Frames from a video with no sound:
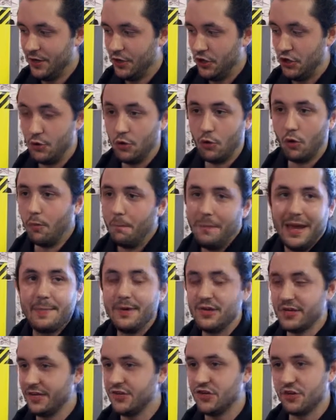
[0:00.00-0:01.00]
who
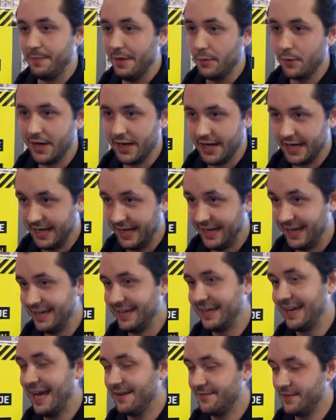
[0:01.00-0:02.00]
maybe they should be working in
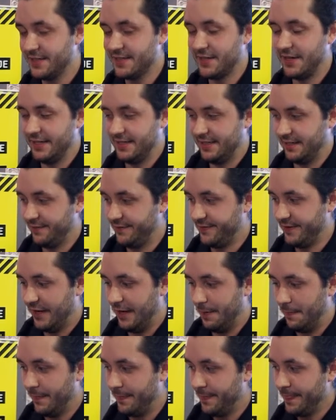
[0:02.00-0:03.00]
an advertising
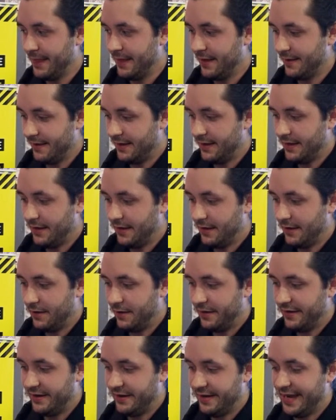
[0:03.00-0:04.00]
firm.
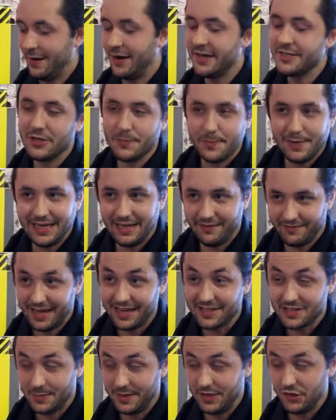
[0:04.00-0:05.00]
Now, I don't believe
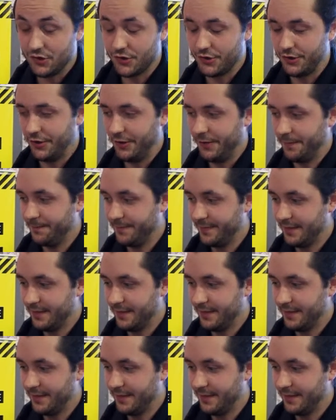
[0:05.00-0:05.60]
that to be true.